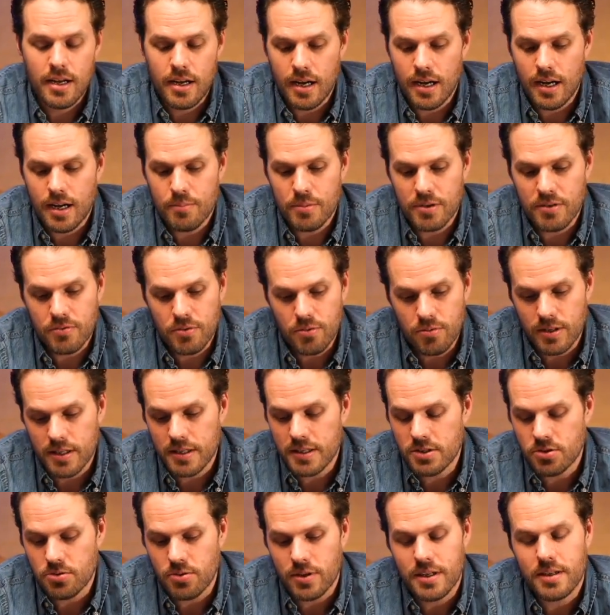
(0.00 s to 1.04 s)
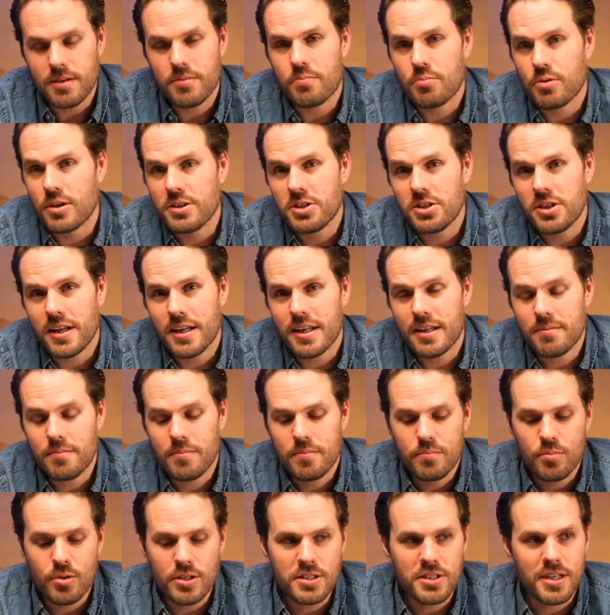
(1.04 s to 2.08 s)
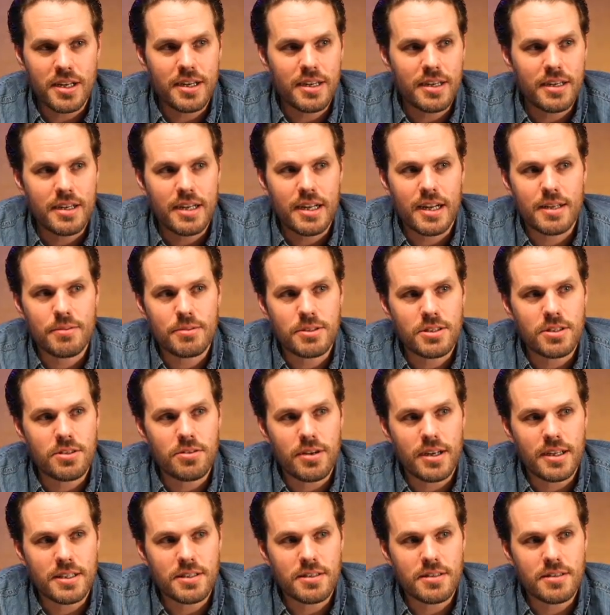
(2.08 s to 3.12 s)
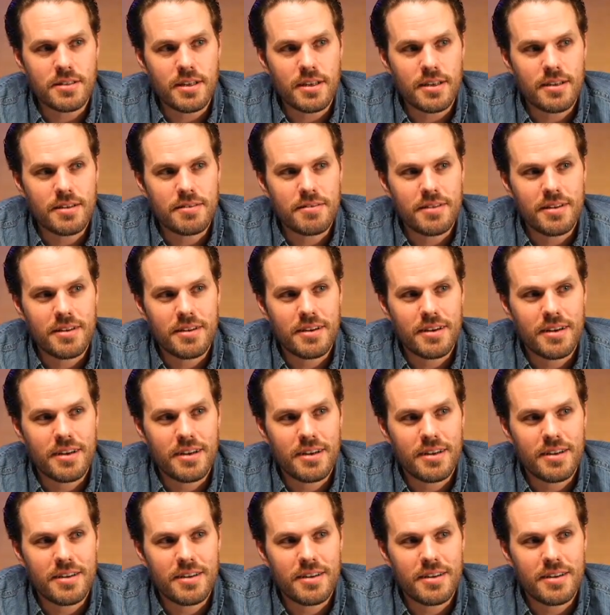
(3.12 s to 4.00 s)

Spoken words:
But if you really enjoyed it, appreciate any comments that you guys have done.